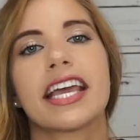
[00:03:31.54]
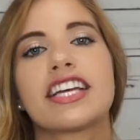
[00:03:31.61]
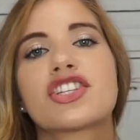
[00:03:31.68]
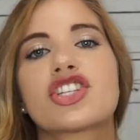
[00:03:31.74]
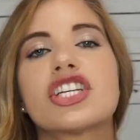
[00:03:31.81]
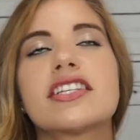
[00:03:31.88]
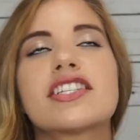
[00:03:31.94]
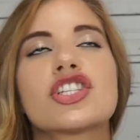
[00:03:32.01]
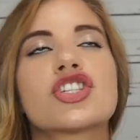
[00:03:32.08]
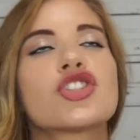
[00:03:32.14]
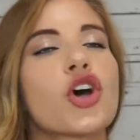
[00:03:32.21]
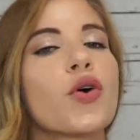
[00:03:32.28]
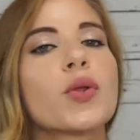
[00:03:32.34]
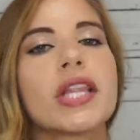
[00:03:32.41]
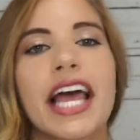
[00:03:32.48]
It's just
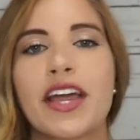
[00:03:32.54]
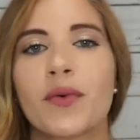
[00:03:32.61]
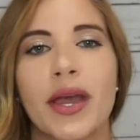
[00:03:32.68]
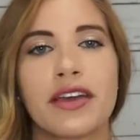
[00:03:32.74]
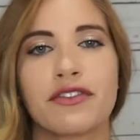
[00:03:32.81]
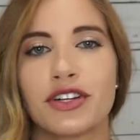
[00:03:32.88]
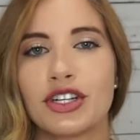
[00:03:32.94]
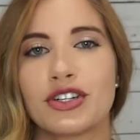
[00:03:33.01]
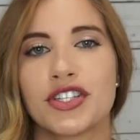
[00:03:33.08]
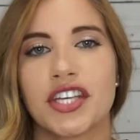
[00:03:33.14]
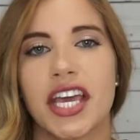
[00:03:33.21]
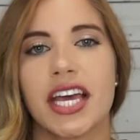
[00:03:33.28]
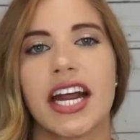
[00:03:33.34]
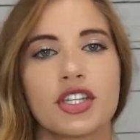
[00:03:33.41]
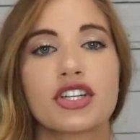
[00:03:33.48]
so lightweight for your
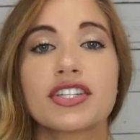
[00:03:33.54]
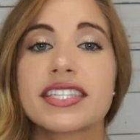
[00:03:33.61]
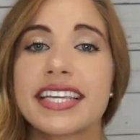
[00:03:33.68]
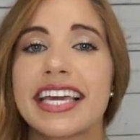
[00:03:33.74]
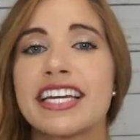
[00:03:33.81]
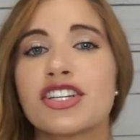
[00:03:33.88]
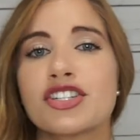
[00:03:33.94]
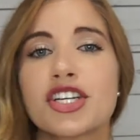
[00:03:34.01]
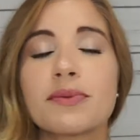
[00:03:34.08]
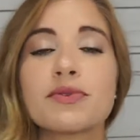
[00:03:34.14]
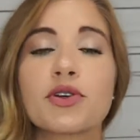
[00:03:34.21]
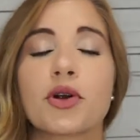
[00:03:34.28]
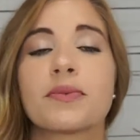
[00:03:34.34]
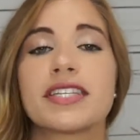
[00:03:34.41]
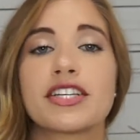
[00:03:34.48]
skin. Your skin just
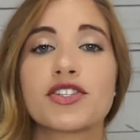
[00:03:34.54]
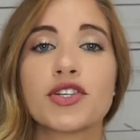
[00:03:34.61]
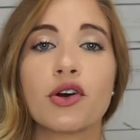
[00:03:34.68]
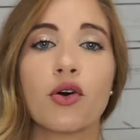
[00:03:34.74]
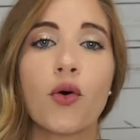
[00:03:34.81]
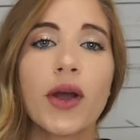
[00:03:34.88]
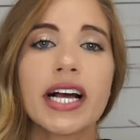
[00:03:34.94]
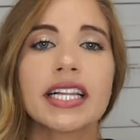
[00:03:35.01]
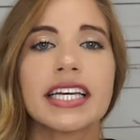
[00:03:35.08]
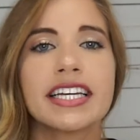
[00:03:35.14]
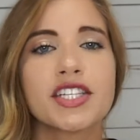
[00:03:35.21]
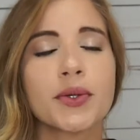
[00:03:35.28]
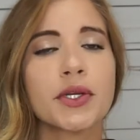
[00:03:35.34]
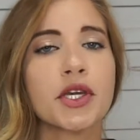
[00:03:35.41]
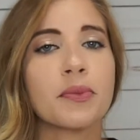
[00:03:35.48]
absorbs it so quickly
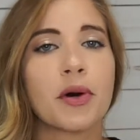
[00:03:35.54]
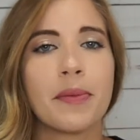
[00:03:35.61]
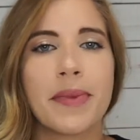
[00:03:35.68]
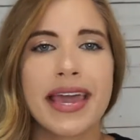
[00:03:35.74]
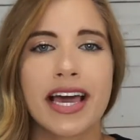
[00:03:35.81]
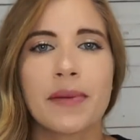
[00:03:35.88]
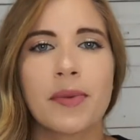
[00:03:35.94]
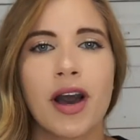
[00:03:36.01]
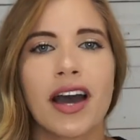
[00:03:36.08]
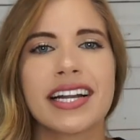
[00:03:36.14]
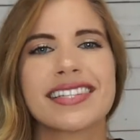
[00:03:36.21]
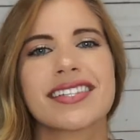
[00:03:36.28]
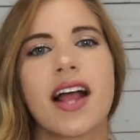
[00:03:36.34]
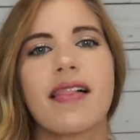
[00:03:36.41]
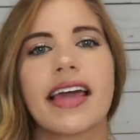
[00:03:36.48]
so when you put makeup on,
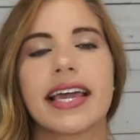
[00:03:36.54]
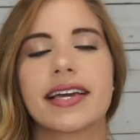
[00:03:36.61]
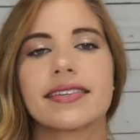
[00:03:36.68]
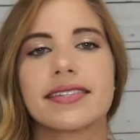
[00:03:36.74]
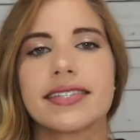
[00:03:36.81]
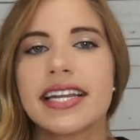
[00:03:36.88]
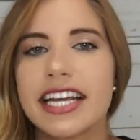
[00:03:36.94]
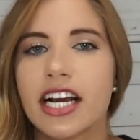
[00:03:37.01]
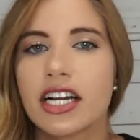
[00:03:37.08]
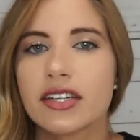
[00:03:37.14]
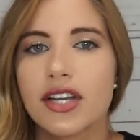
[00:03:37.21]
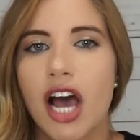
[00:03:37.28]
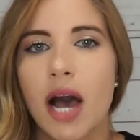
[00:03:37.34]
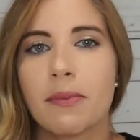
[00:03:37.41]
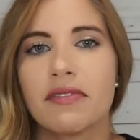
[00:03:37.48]
it's not like sitting on
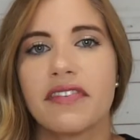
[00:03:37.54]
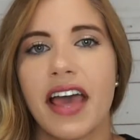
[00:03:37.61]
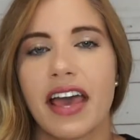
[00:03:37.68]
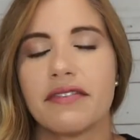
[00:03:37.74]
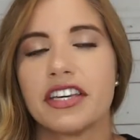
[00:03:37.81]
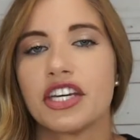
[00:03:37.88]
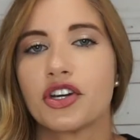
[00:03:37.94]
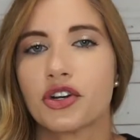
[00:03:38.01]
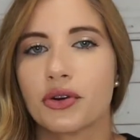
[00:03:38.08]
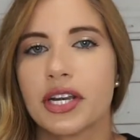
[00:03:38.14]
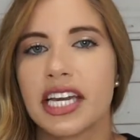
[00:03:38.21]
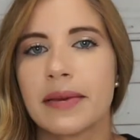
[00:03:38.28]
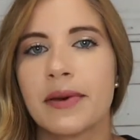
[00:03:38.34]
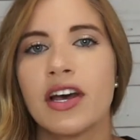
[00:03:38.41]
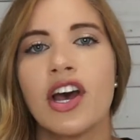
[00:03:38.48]
top of a heavy
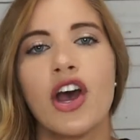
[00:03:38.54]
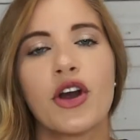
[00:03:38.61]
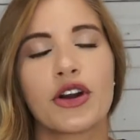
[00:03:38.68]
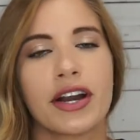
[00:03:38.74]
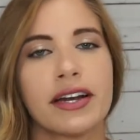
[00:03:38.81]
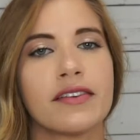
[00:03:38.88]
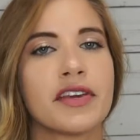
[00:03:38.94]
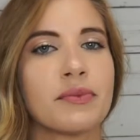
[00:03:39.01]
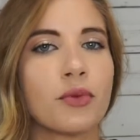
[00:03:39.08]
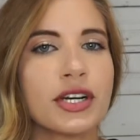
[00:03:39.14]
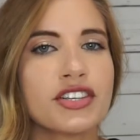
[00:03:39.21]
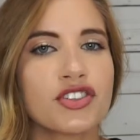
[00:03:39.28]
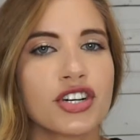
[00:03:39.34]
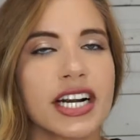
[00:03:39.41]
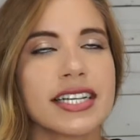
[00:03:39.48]
cream or a heavy
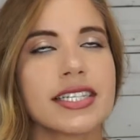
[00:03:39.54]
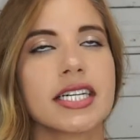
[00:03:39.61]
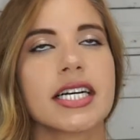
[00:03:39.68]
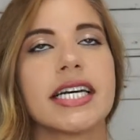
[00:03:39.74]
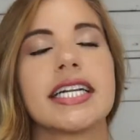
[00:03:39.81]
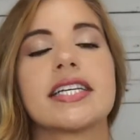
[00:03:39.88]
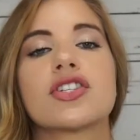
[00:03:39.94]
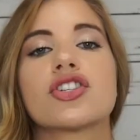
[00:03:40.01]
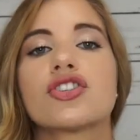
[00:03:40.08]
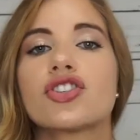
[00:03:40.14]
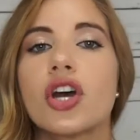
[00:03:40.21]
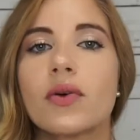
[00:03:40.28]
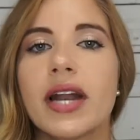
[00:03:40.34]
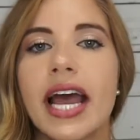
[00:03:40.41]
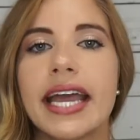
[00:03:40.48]
moisturizer. It is
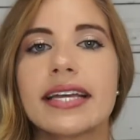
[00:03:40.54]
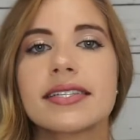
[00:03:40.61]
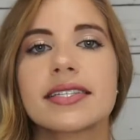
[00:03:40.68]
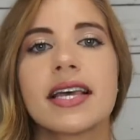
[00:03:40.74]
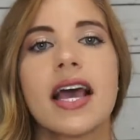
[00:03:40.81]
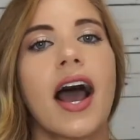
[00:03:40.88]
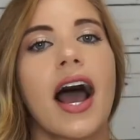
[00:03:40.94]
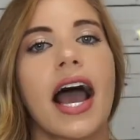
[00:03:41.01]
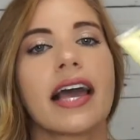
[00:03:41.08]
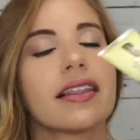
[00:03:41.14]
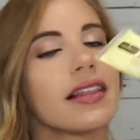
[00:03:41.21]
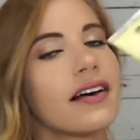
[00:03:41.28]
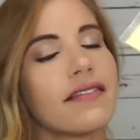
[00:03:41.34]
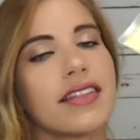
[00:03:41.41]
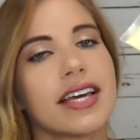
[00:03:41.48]
so nice. I
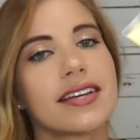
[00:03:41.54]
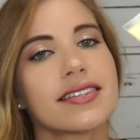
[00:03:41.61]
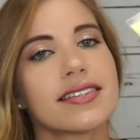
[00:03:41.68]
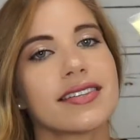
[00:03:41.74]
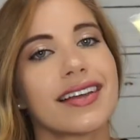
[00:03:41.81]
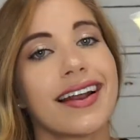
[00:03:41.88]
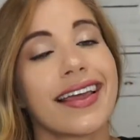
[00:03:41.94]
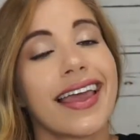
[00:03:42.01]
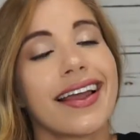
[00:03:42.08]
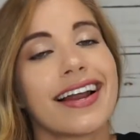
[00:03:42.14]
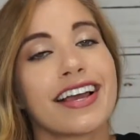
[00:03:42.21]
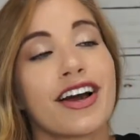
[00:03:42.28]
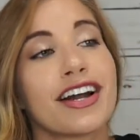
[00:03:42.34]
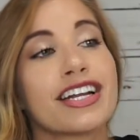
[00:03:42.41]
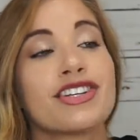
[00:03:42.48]
love this. And again,
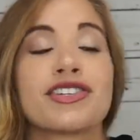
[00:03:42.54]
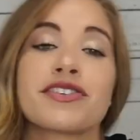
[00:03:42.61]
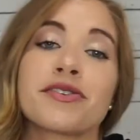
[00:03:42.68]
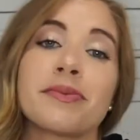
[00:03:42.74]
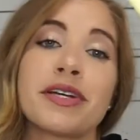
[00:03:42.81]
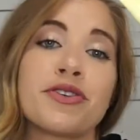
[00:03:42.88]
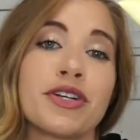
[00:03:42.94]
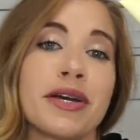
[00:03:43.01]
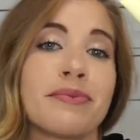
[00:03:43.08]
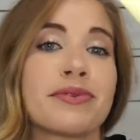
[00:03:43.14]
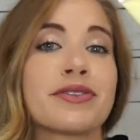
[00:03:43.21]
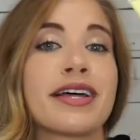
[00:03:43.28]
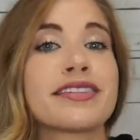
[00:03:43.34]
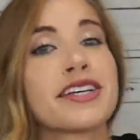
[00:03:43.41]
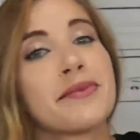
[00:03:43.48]
I got it just for my trip,
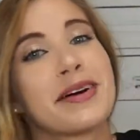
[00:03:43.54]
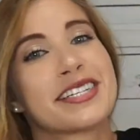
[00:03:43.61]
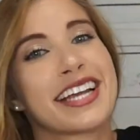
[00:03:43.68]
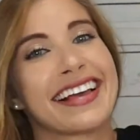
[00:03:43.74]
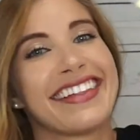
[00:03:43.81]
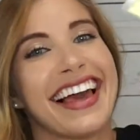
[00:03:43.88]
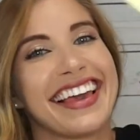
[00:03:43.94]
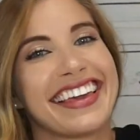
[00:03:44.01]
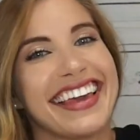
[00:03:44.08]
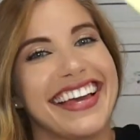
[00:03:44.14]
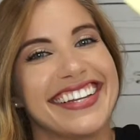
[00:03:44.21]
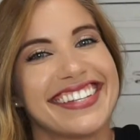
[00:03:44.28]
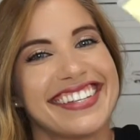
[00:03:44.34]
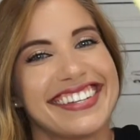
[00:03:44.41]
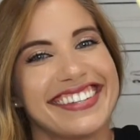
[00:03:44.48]
so that's how much I like
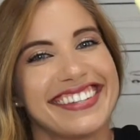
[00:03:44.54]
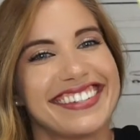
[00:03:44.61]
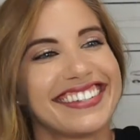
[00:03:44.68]
it.